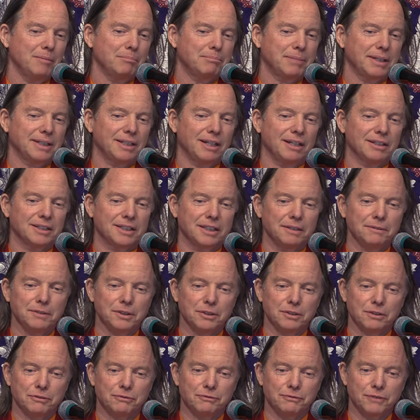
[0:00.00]
but I'll give you
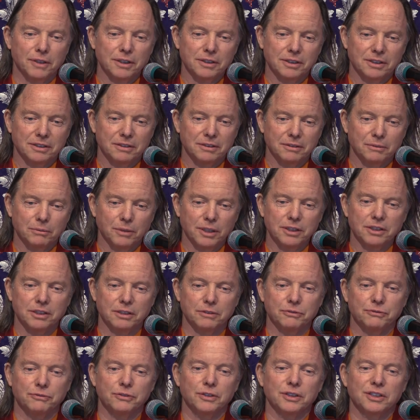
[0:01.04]
the first, what's
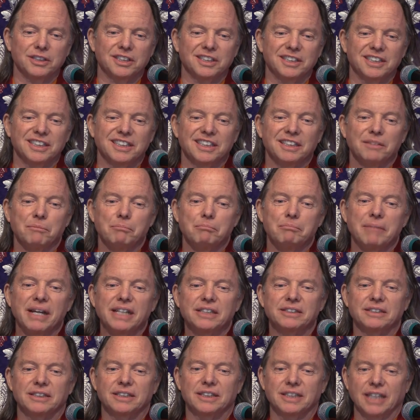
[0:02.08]
the first
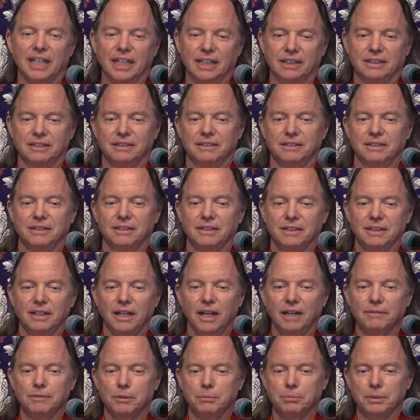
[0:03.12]
major sign
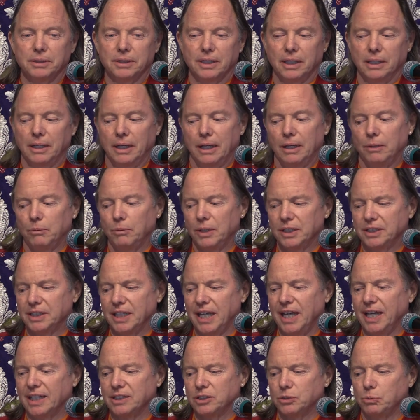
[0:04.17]
of a Buddha? What's
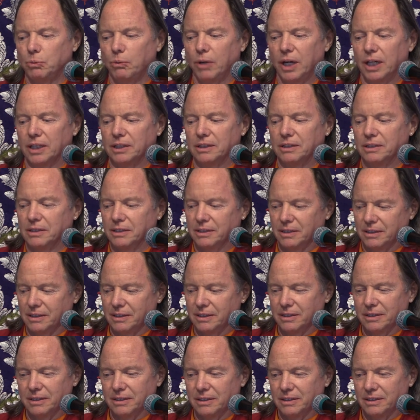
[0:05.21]
S1?
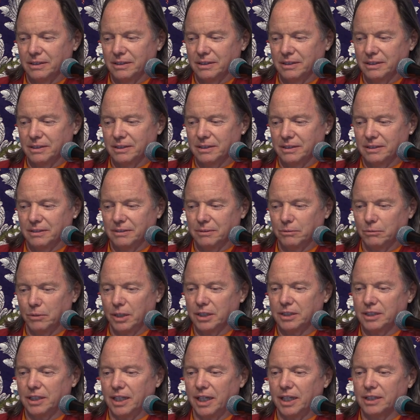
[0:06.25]

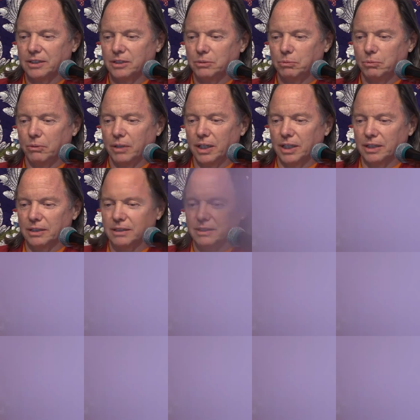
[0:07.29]
What's S1?